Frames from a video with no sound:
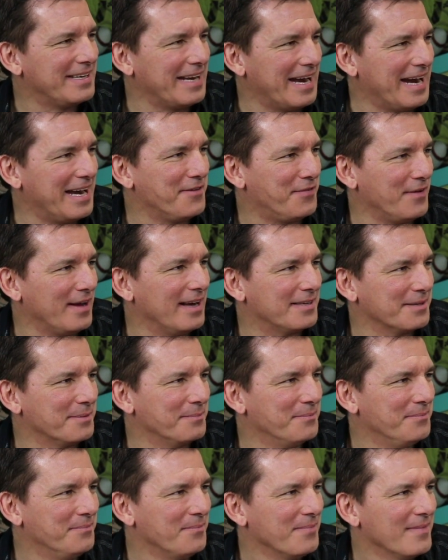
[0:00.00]
of Danny
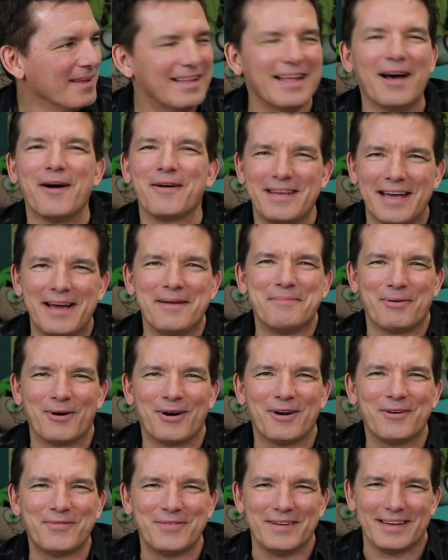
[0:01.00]
Phantom? Yeah. Okay,
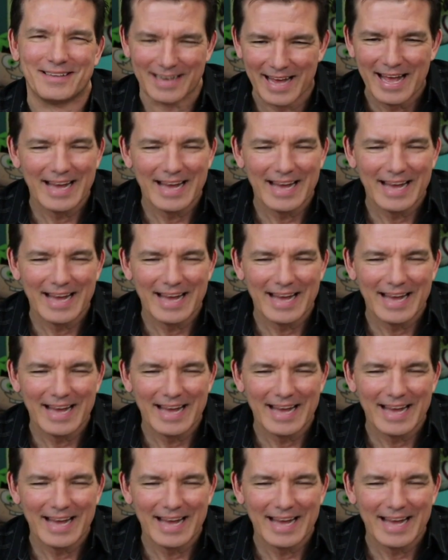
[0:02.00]
perfect.